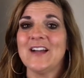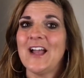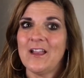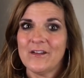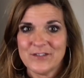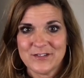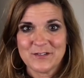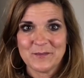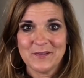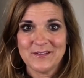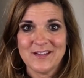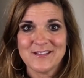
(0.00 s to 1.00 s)
I always
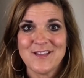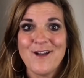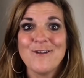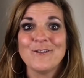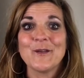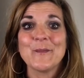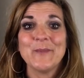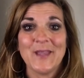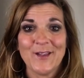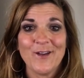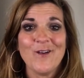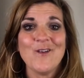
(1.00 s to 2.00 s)
stumble on this.
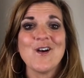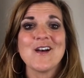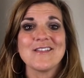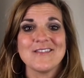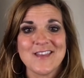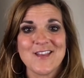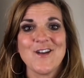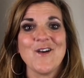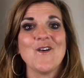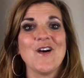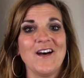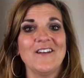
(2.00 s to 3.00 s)
Flamingo
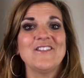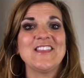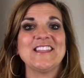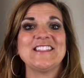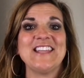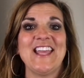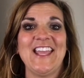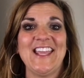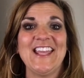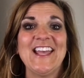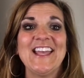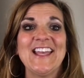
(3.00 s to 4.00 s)
lingo of the day